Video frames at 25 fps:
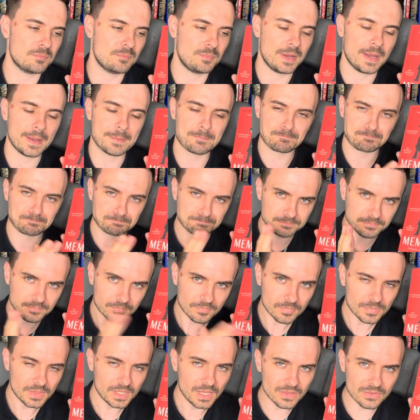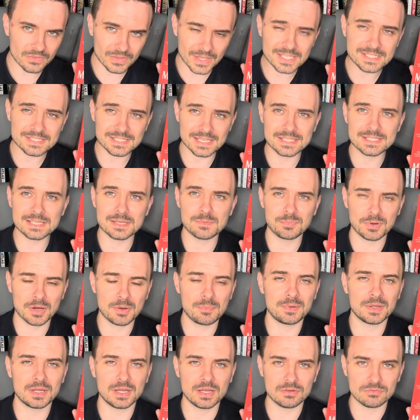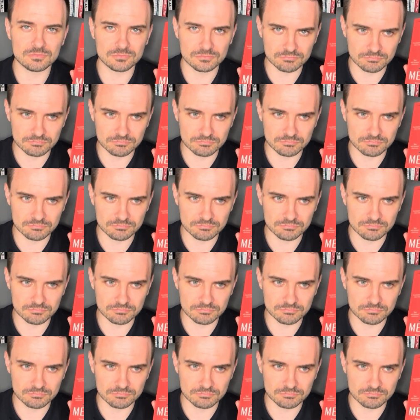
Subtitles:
But this is a proper